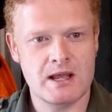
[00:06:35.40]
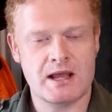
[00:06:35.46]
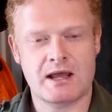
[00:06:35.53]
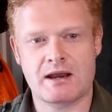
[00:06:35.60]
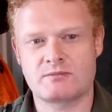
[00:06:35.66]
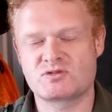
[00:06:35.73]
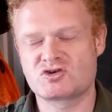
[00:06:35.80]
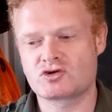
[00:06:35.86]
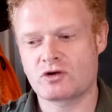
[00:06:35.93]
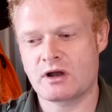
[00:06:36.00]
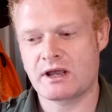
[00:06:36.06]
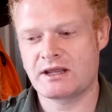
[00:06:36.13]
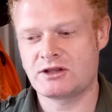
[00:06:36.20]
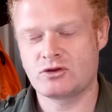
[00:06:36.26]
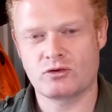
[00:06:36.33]
and I'm
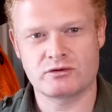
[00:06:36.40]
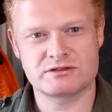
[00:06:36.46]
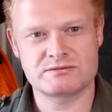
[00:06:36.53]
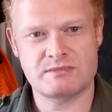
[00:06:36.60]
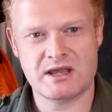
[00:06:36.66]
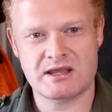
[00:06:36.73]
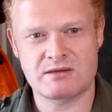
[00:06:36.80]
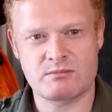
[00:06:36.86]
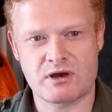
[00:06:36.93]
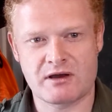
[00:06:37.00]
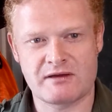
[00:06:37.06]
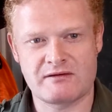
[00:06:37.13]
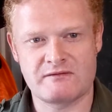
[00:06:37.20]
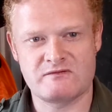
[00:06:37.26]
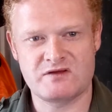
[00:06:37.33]
trying not to make
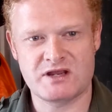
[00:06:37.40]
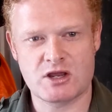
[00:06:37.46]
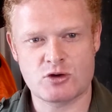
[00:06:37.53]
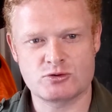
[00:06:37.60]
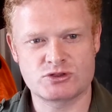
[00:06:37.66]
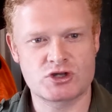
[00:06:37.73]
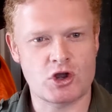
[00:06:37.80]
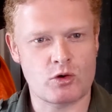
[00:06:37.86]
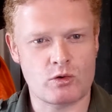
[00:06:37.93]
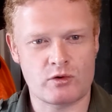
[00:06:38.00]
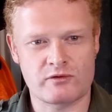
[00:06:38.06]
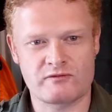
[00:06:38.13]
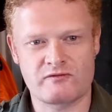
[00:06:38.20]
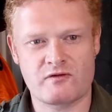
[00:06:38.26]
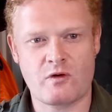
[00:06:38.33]
my videos go
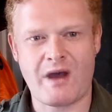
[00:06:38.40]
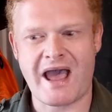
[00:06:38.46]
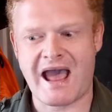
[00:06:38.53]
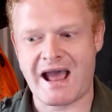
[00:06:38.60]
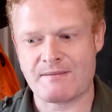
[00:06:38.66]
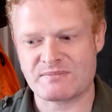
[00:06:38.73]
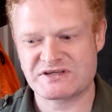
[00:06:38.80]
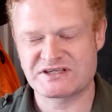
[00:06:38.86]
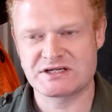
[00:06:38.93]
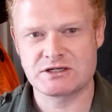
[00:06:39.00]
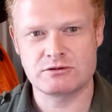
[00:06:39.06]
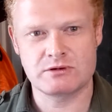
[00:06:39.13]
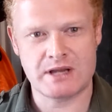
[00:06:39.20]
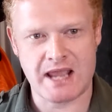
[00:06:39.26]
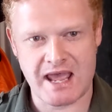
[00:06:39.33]
on for
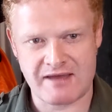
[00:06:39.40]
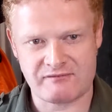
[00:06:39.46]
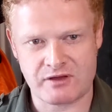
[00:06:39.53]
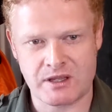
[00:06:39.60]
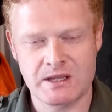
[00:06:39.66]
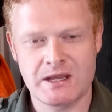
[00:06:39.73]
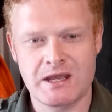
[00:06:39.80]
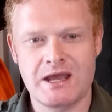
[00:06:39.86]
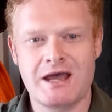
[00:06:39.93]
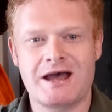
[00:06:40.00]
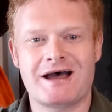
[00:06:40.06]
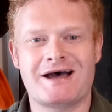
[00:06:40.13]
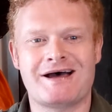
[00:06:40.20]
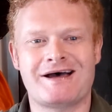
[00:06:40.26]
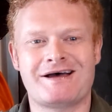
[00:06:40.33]
absolutely ever.
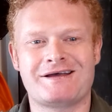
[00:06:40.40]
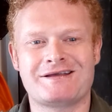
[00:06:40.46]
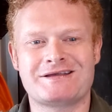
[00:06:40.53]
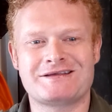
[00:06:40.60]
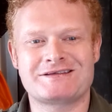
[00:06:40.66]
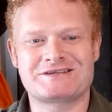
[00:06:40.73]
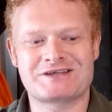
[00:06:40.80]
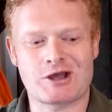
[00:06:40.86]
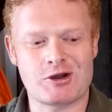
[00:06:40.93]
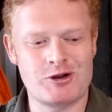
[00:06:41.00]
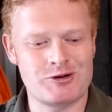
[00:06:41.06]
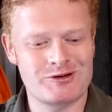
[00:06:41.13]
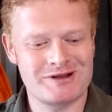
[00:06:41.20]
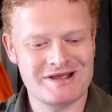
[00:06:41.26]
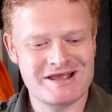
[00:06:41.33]
Uh, so
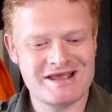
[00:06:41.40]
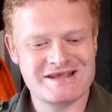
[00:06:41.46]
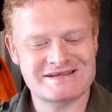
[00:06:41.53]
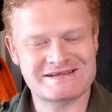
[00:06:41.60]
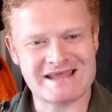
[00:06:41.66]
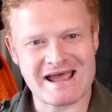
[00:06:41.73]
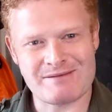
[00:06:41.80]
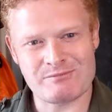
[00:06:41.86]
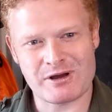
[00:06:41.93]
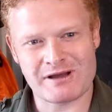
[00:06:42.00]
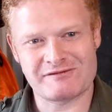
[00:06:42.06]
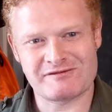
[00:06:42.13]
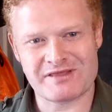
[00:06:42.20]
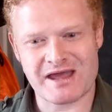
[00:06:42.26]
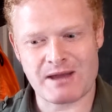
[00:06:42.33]
stand by
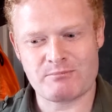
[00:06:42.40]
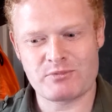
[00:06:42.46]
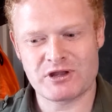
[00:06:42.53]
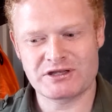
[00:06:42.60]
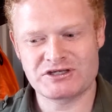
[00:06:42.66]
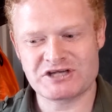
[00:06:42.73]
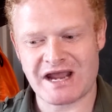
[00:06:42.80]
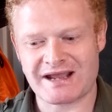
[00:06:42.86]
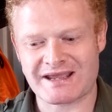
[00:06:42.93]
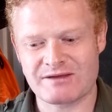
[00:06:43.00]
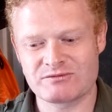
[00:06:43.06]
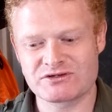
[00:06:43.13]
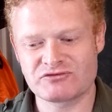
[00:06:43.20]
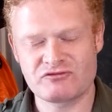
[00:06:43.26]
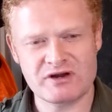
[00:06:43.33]
for that. But Jack, it
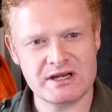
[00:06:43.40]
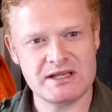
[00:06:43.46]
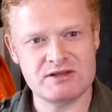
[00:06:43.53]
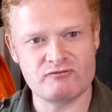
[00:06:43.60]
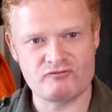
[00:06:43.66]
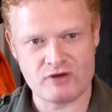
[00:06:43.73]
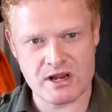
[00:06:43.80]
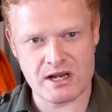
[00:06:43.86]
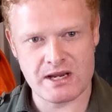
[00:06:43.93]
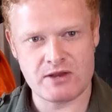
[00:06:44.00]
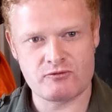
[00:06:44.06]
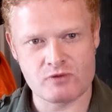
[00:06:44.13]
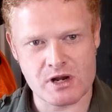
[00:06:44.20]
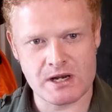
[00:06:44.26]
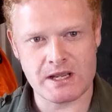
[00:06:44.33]
was a really, really,
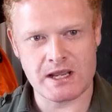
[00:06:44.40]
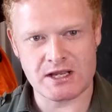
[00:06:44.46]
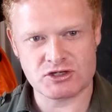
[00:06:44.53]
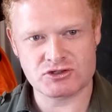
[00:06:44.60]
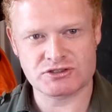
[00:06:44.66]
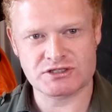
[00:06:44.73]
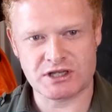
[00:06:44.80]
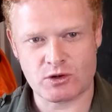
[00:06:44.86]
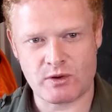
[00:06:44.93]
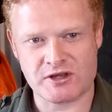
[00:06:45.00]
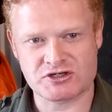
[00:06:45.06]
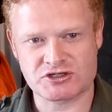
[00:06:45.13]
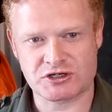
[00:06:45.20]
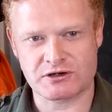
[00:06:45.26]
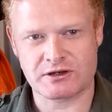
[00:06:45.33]
really interesting
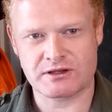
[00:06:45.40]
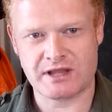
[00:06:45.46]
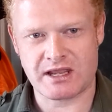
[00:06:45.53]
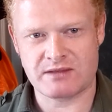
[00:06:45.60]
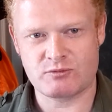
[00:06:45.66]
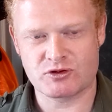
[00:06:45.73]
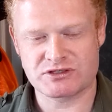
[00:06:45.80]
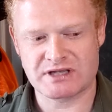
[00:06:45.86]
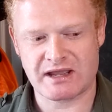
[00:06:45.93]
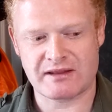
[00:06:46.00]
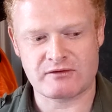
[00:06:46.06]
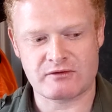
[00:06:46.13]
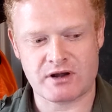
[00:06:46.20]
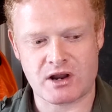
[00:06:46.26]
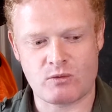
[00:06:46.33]
question that you put
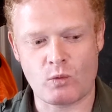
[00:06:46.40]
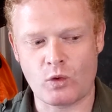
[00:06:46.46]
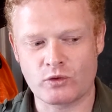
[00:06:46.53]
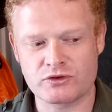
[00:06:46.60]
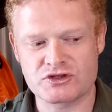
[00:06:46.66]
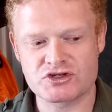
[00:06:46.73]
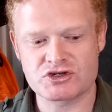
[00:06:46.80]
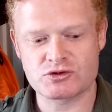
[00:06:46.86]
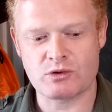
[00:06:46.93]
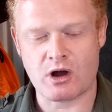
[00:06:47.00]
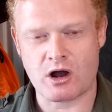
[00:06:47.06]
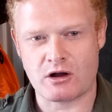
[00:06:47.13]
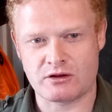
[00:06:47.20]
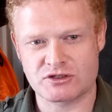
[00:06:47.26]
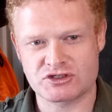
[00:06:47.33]
together, and I want to
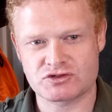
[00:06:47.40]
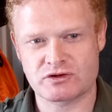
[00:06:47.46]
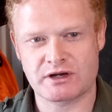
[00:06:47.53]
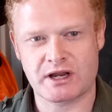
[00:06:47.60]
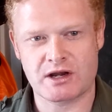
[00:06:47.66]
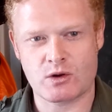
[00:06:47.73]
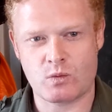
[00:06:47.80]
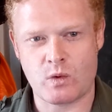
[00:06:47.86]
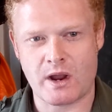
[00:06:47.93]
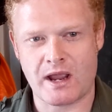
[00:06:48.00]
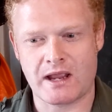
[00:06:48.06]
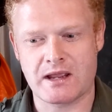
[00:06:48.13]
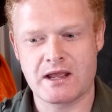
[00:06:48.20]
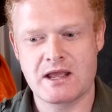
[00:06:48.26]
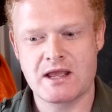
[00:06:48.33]
answer it in a way